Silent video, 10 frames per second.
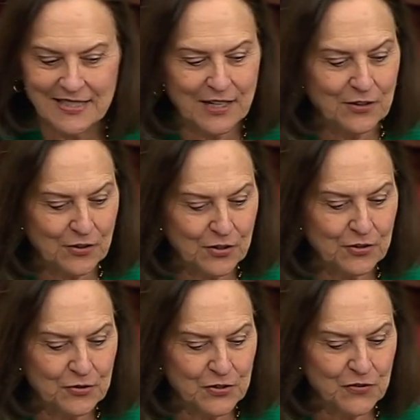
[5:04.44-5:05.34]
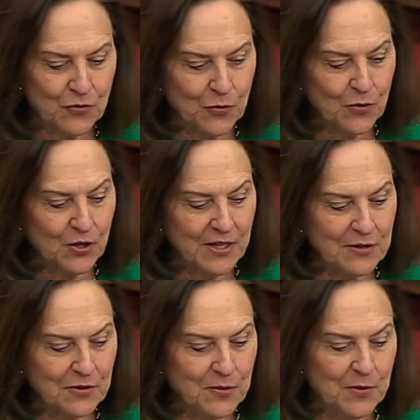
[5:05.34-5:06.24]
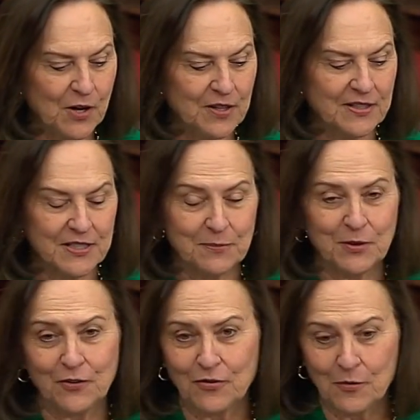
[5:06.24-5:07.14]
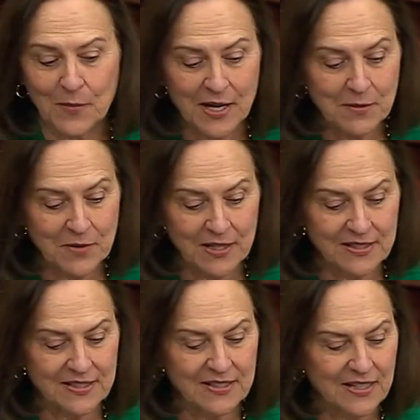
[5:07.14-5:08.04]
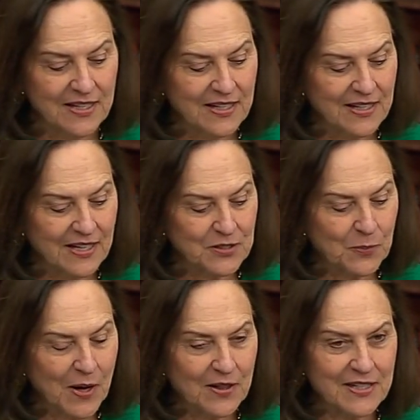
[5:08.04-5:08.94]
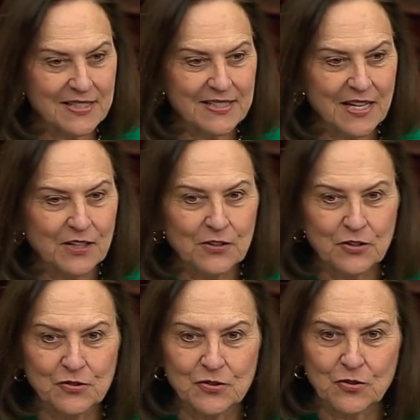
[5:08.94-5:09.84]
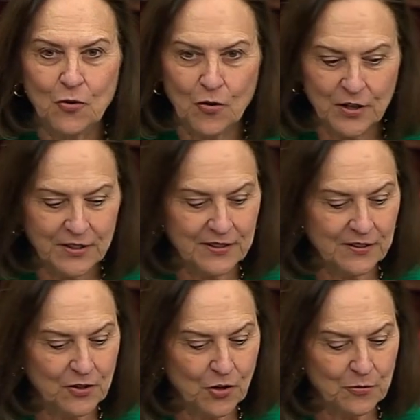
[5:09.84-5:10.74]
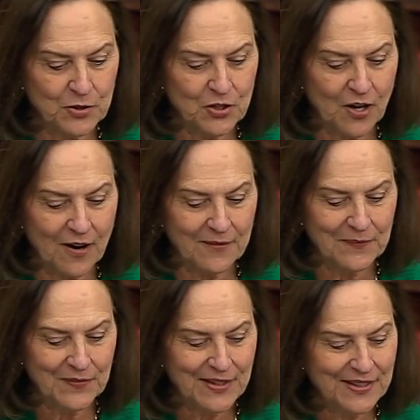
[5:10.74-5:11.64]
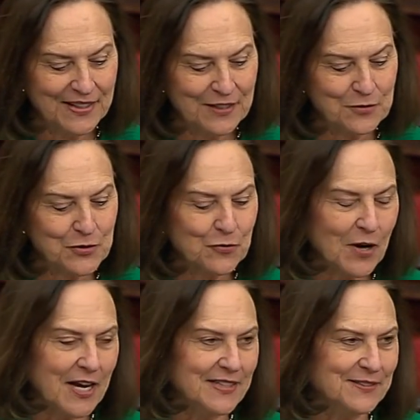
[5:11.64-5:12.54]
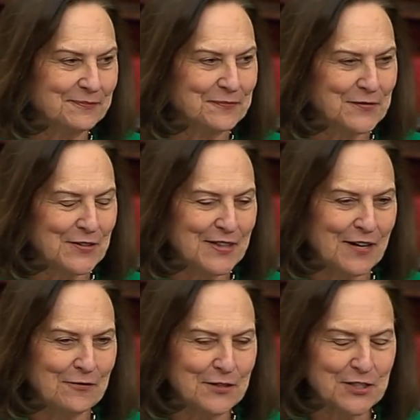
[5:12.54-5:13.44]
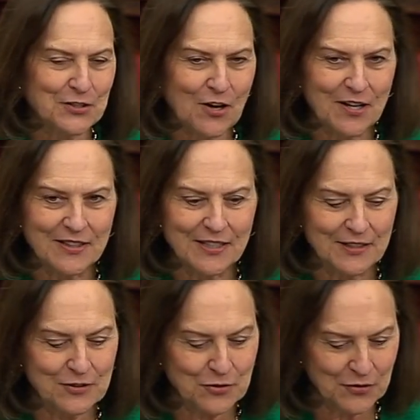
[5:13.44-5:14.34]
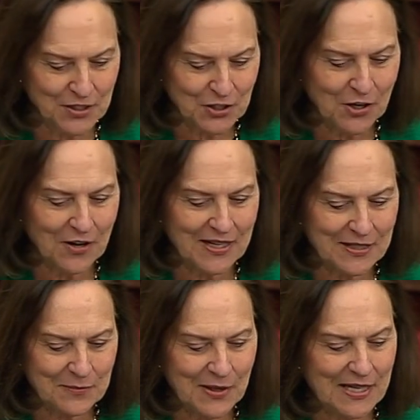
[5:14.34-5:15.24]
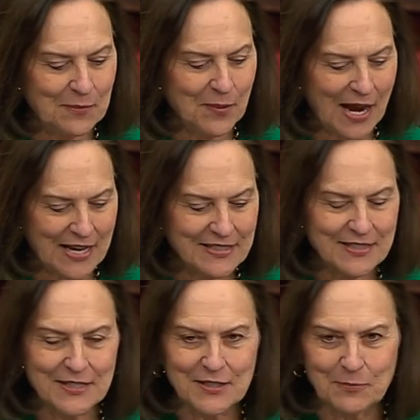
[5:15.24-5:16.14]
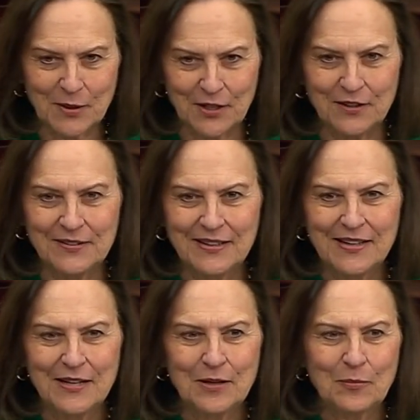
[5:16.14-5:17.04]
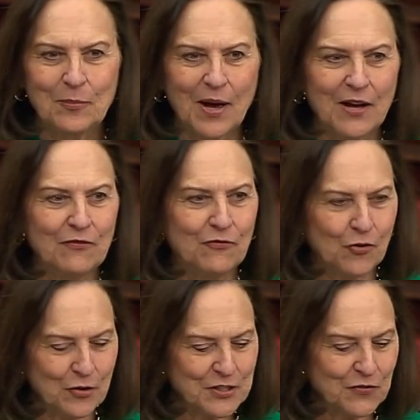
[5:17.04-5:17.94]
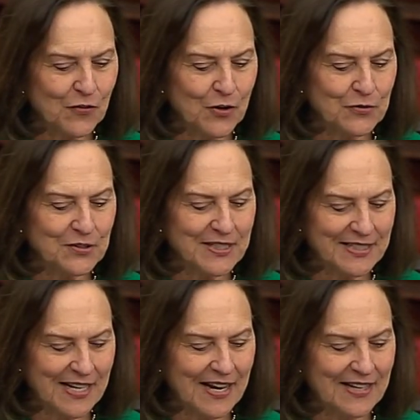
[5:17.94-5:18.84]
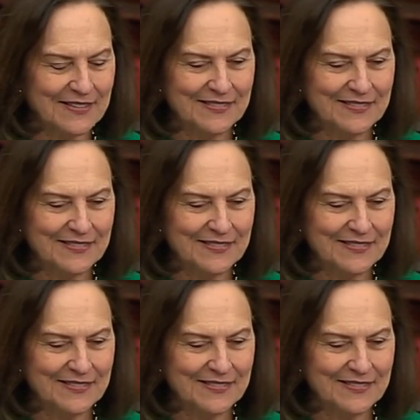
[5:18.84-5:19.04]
Senator Coons for working with me on this bill for many months, as well as Senators Cornyn and Klobuchar. It was great that we saw the Judiciary Committee pass this bill by voice vote today,